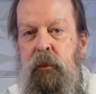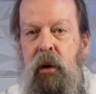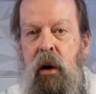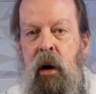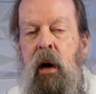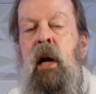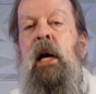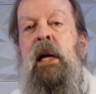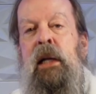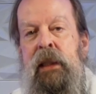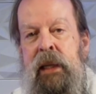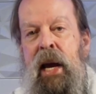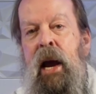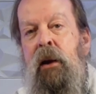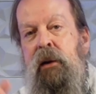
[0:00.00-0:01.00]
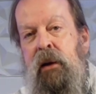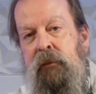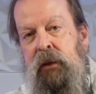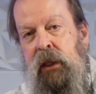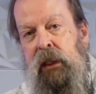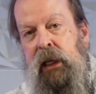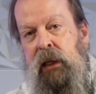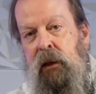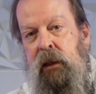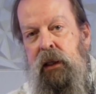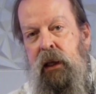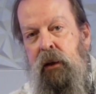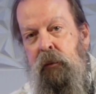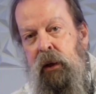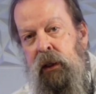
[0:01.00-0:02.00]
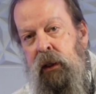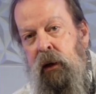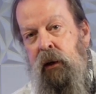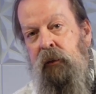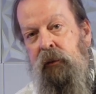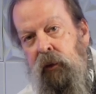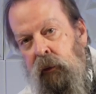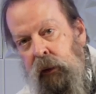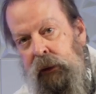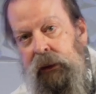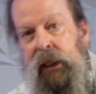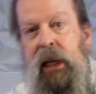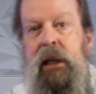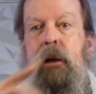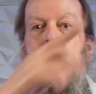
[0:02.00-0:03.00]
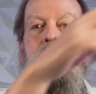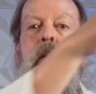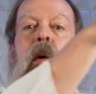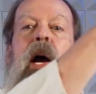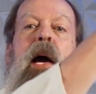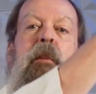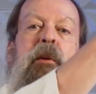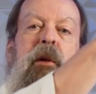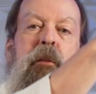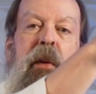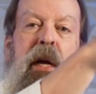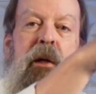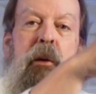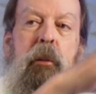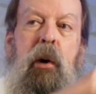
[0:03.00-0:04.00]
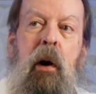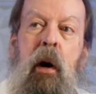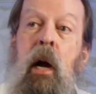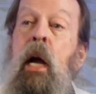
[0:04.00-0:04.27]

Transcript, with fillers: bar. Now you have to click on the other window, and if you got to go way up to the menu bar,